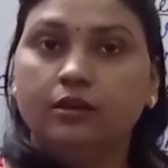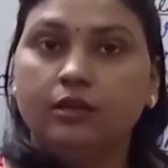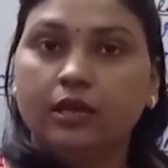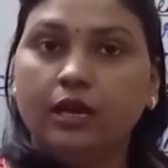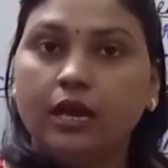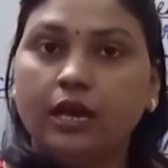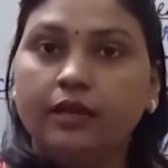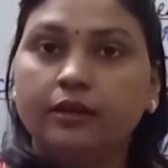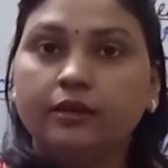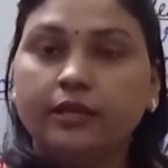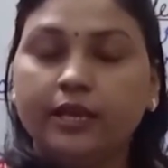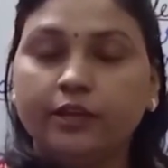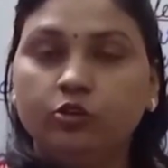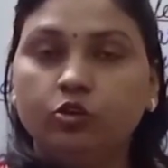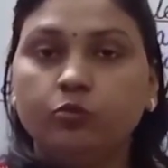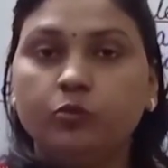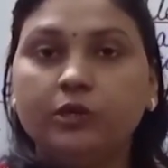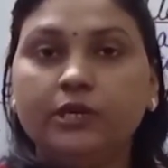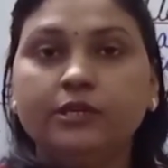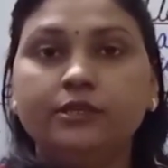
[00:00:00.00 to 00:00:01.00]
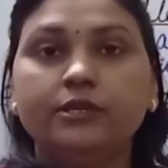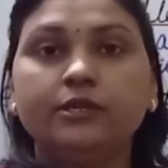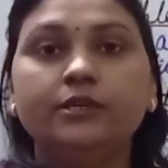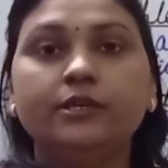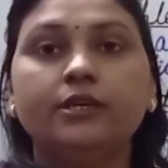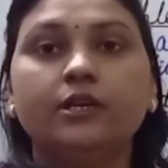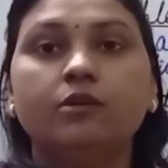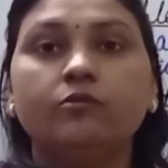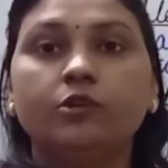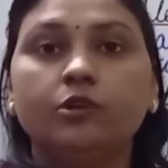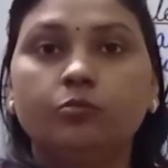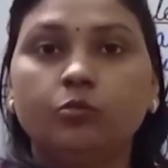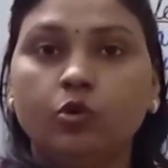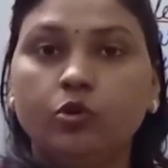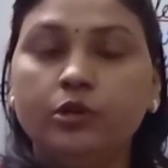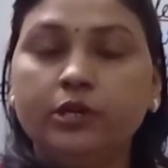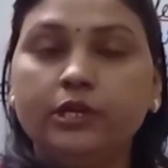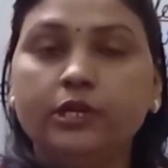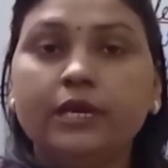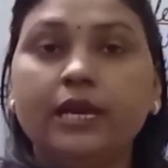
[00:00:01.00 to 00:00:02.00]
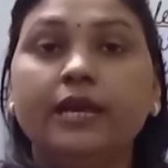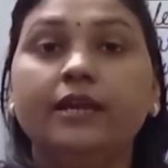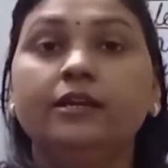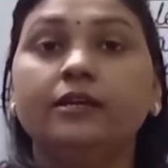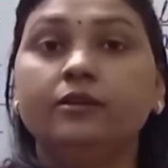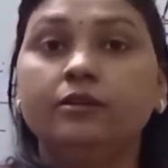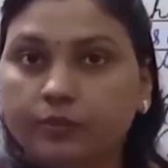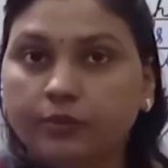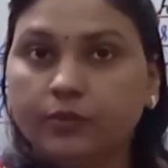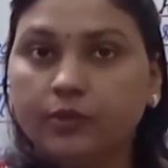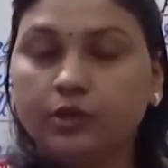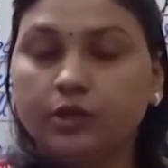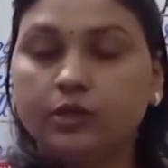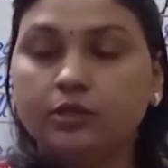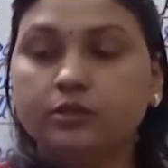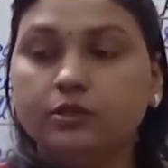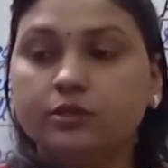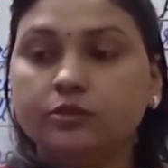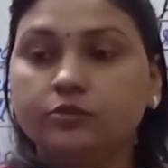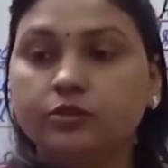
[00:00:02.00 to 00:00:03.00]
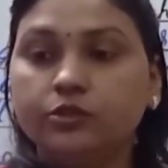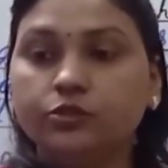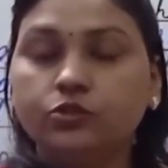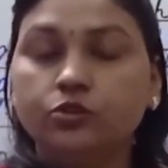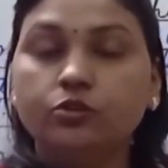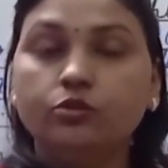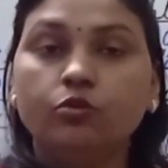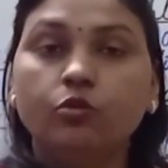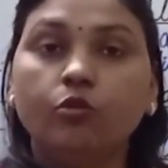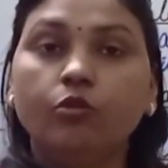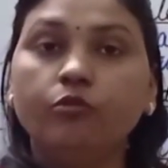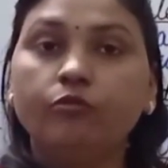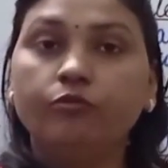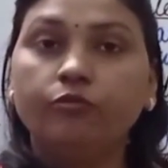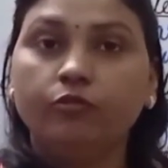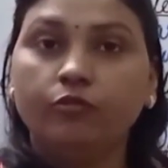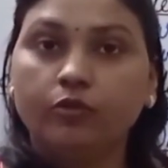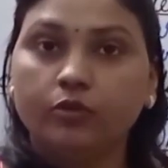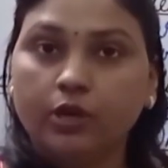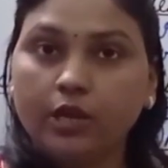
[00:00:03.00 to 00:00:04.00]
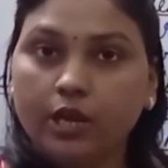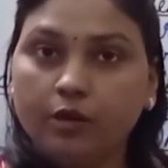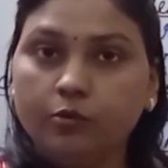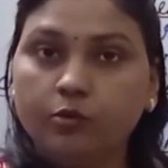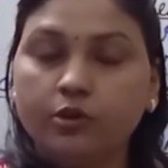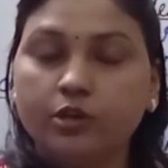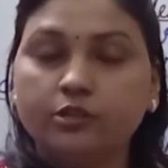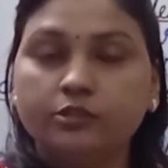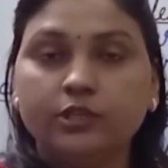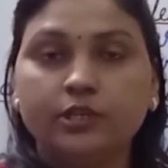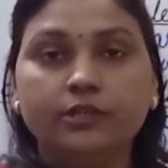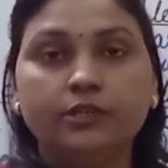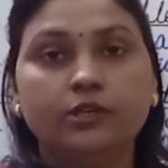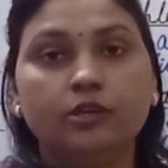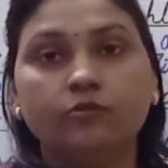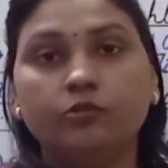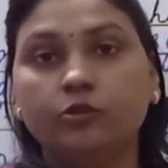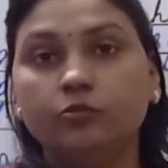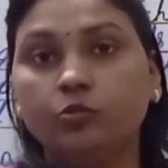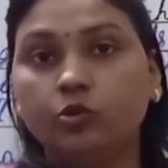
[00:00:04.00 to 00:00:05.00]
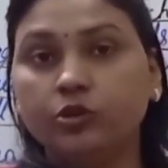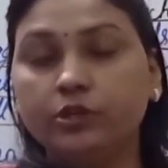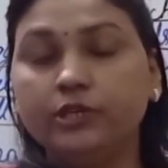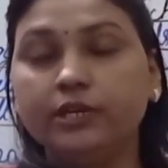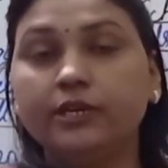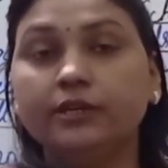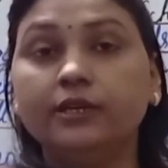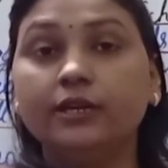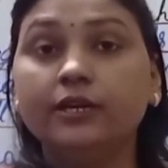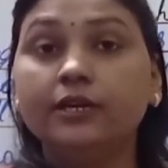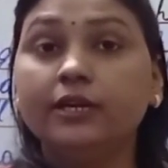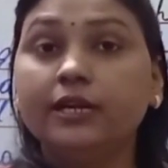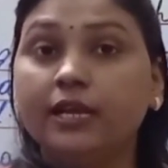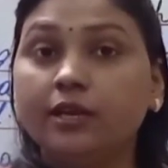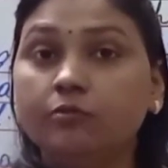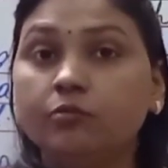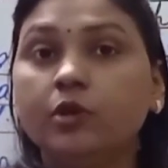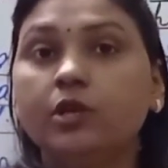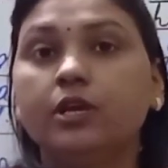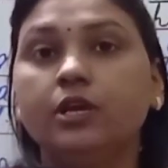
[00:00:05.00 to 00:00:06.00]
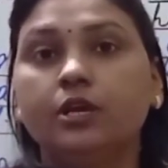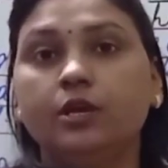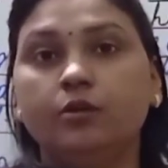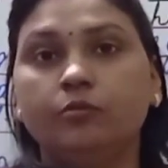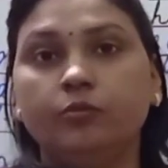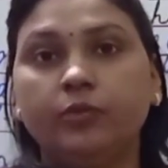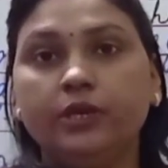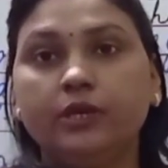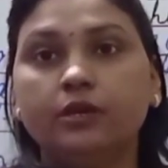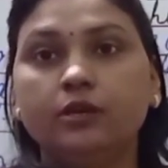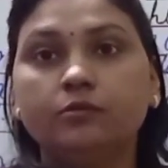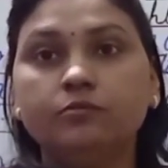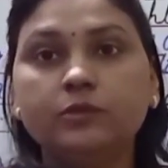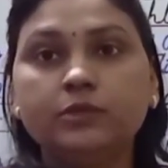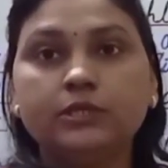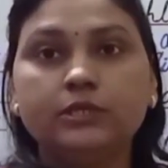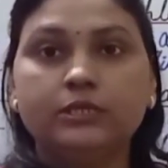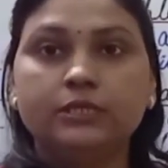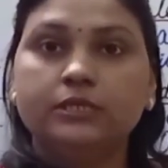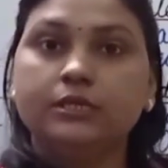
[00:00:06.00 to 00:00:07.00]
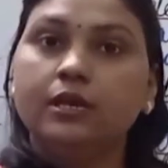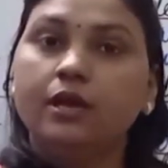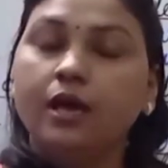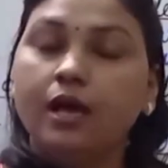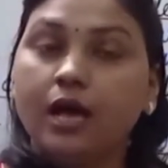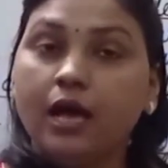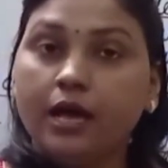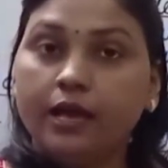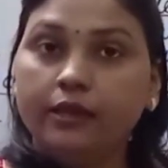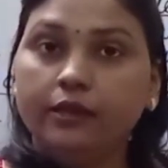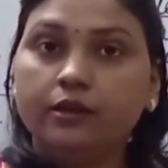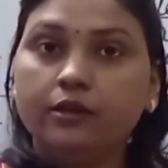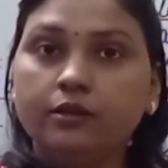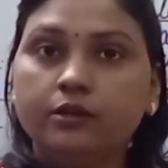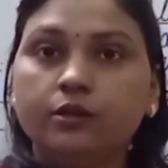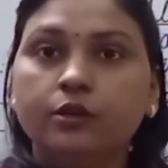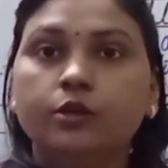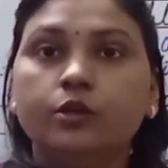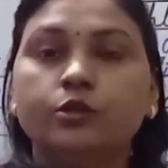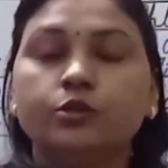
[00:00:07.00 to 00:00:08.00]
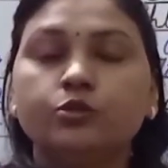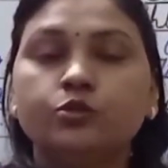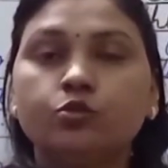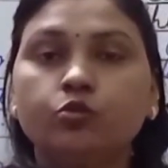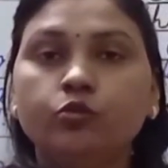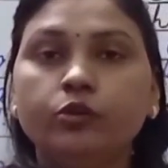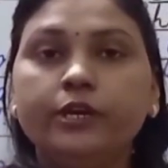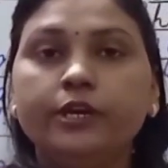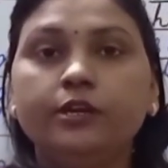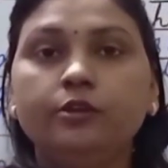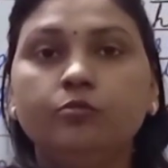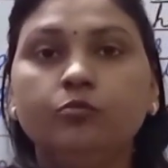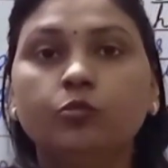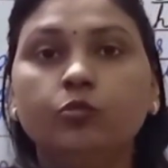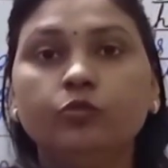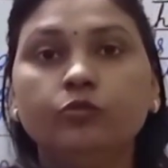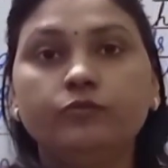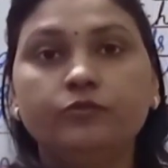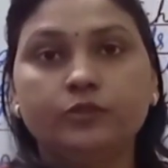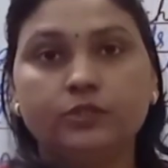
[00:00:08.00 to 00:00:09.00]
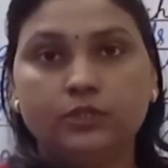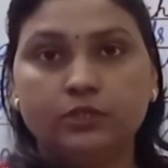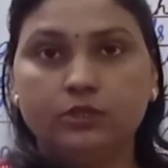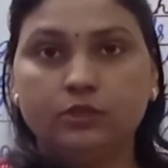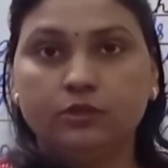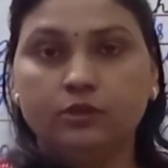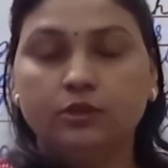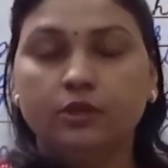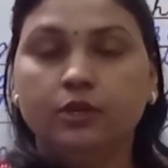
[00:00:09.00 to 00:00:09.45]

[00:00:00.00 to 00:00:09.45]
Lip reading: are accumulated in our body, and concentration of carbon dioxide in our body at that time becomes higher, so it moves